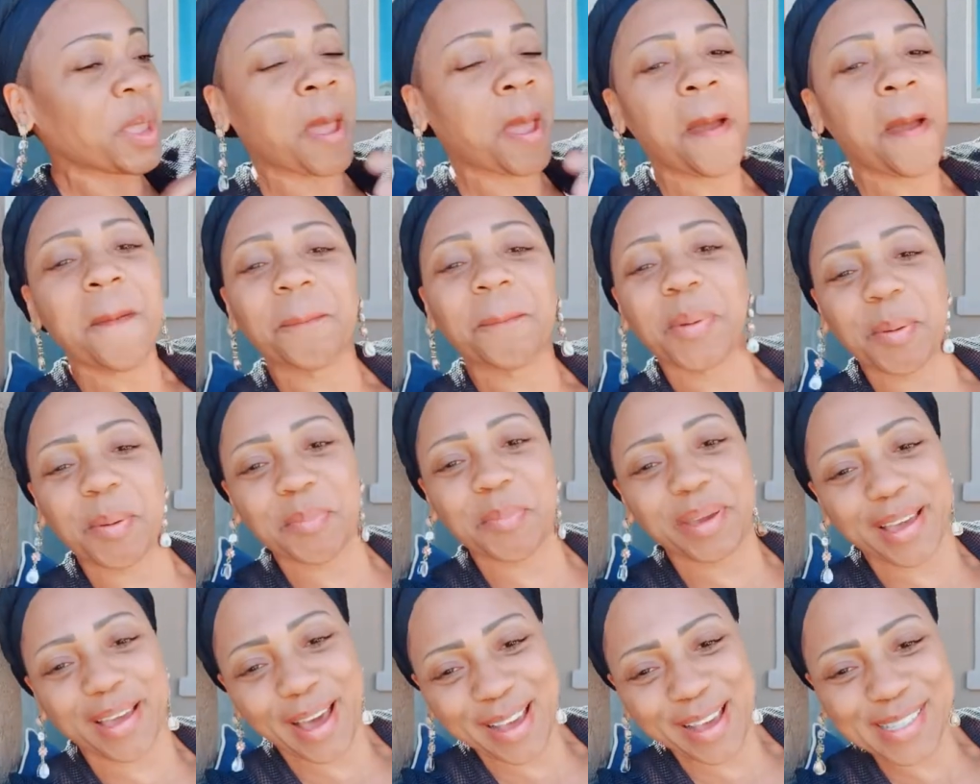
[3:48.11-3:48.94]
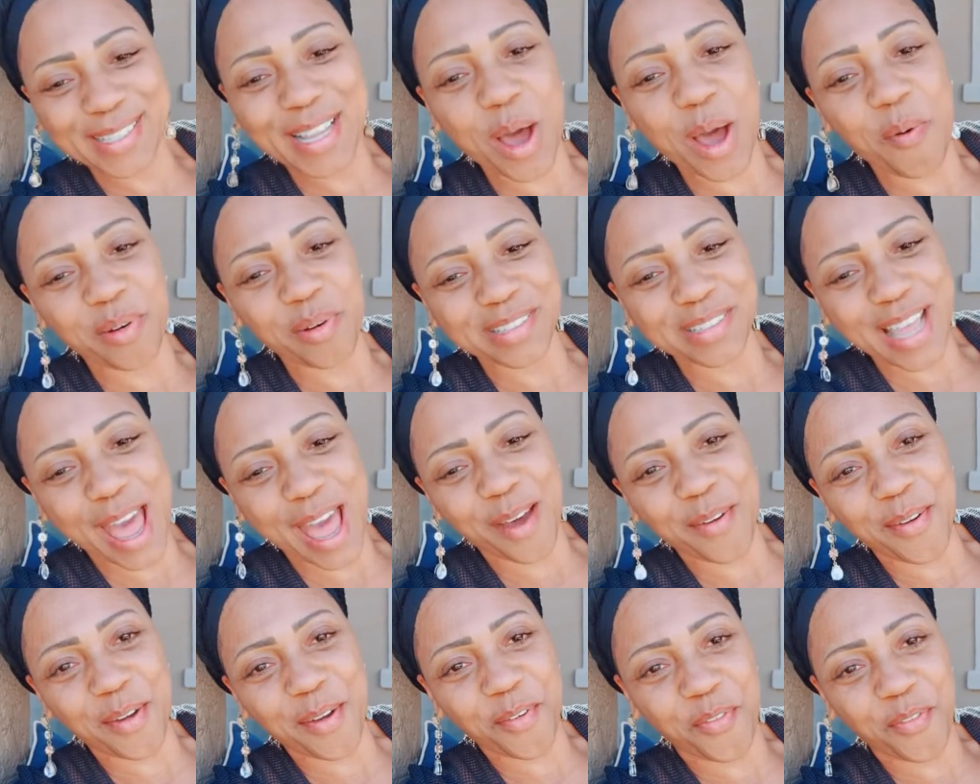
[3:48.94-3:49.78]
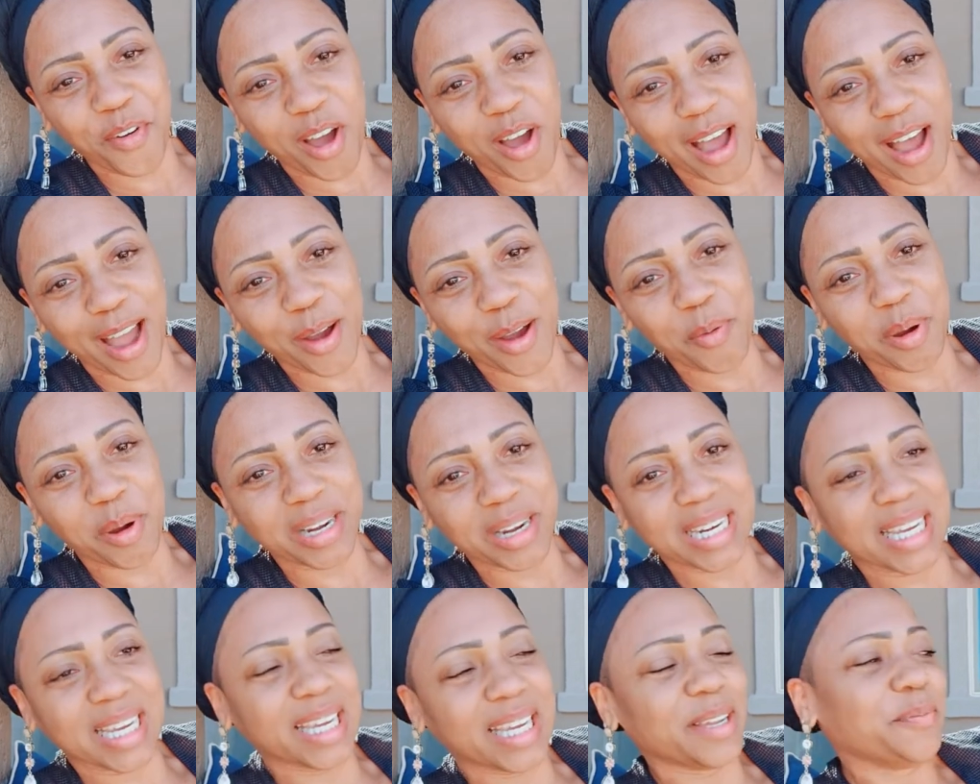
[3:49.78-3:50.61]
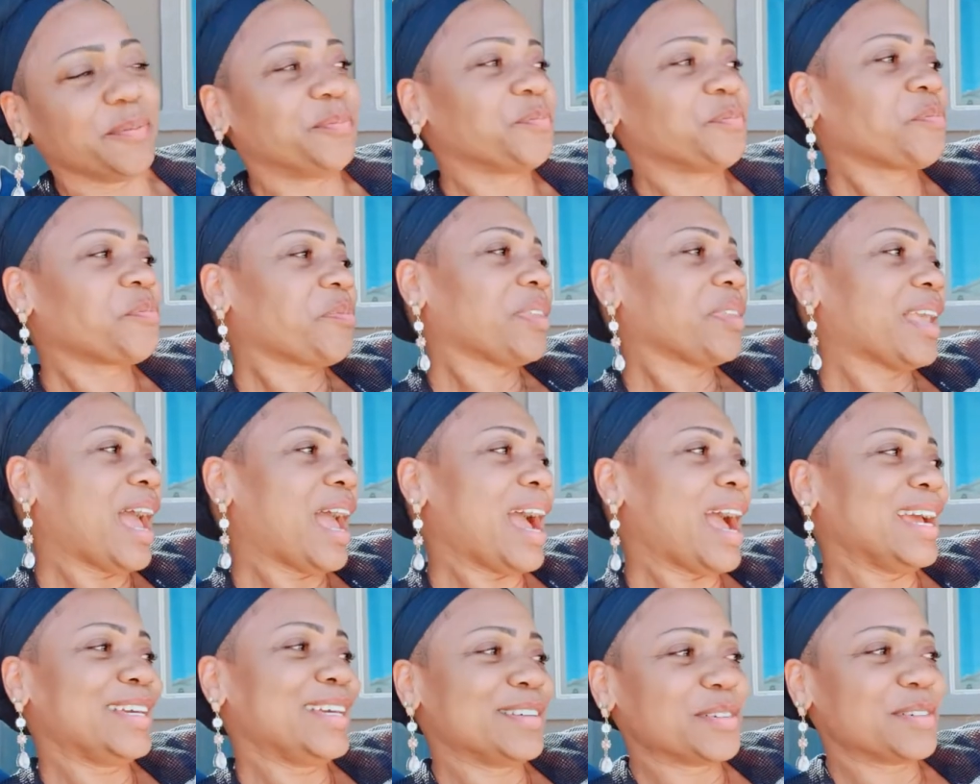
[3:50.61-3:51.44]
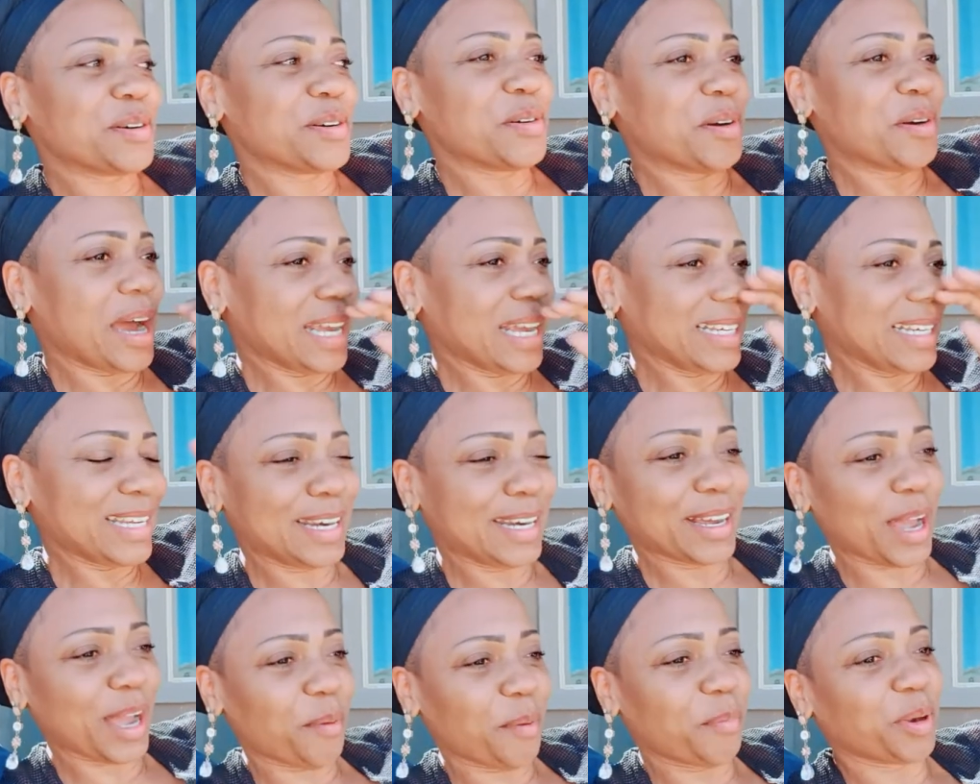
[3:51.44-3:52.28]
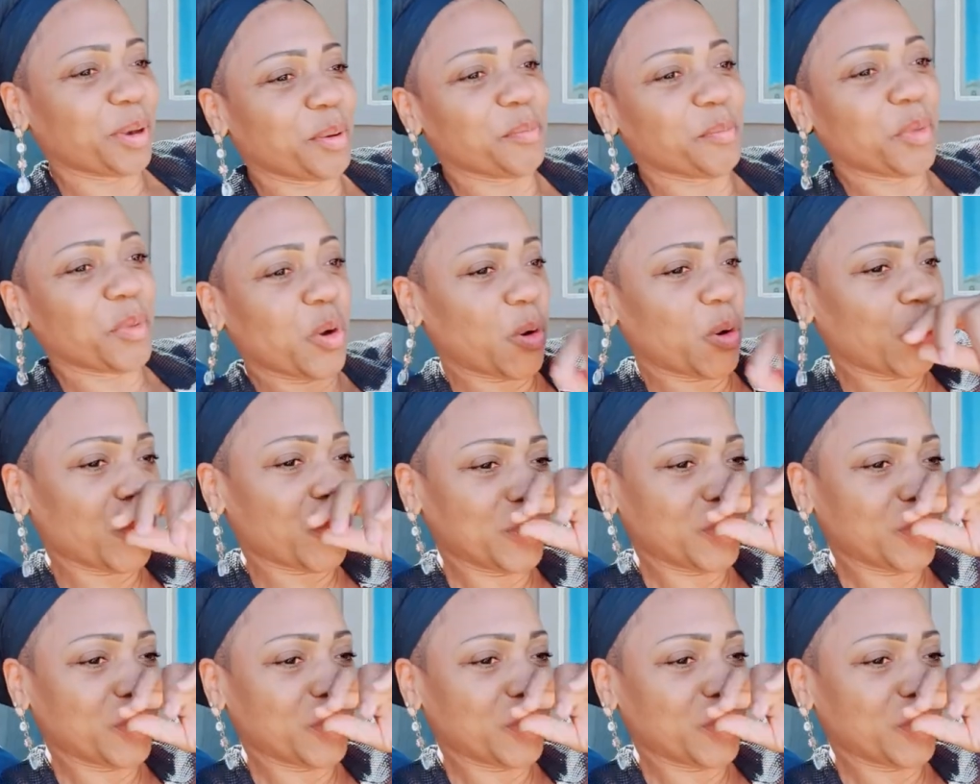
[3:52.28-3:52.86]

But because I was having fun with it, I, you know, I did a couple of more.